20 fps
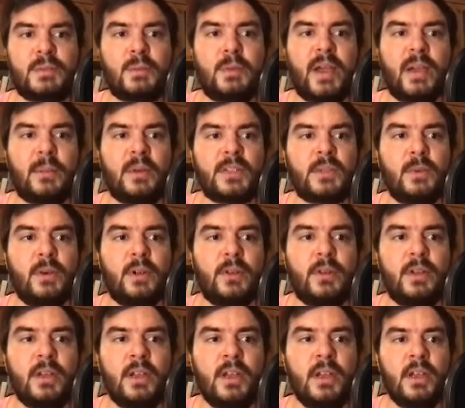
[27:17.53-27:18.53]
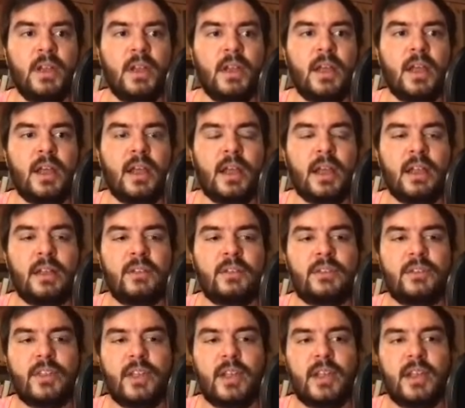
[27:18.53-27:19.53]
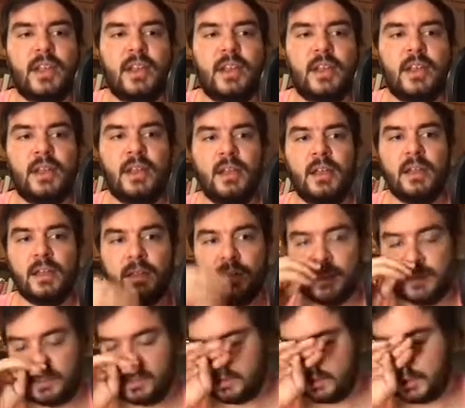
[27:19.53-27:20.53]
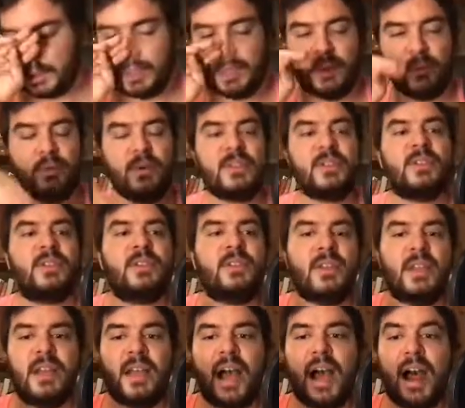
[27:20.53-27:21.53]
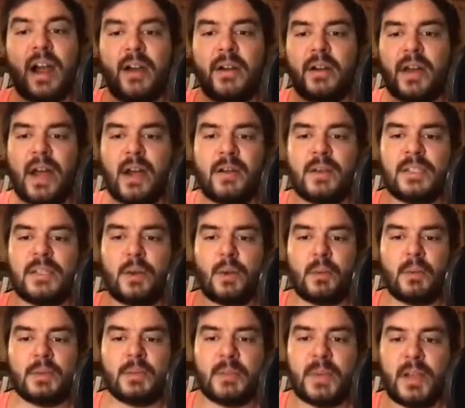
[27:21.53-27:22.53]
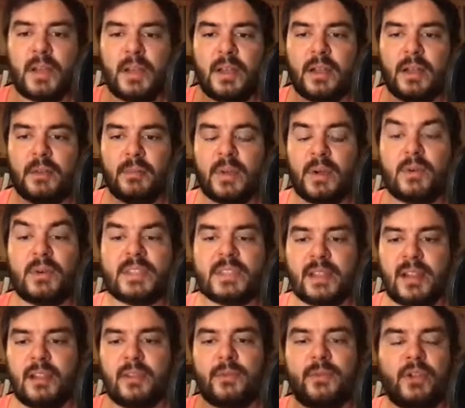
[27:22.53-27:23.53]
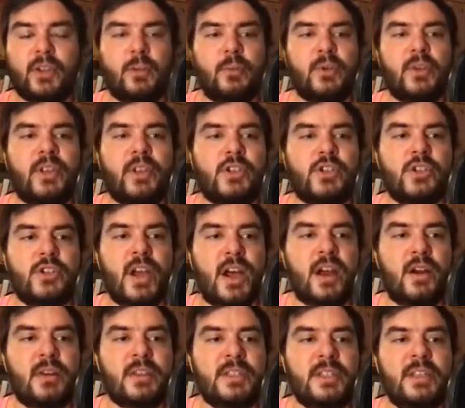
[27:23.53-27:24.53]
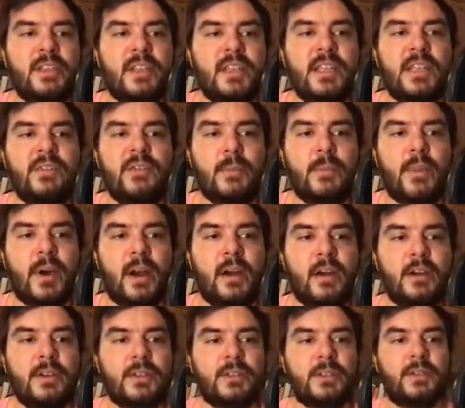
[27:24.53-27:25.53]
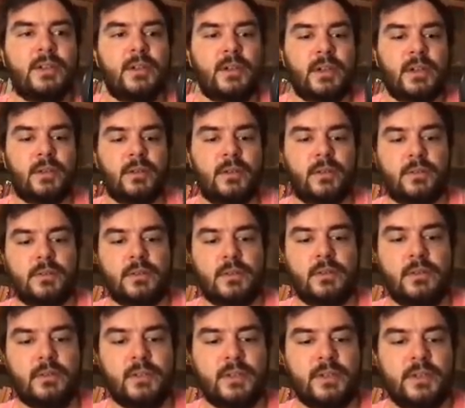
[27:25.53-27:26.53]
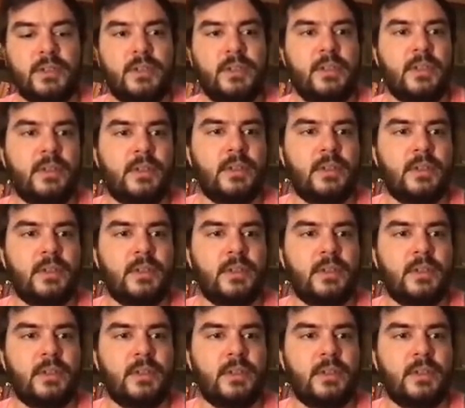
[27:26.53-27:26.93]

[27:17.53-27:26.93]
y plus 1. And the, the, the r, r is always my, my result of the computation. r is then the even part, and I could also call this e,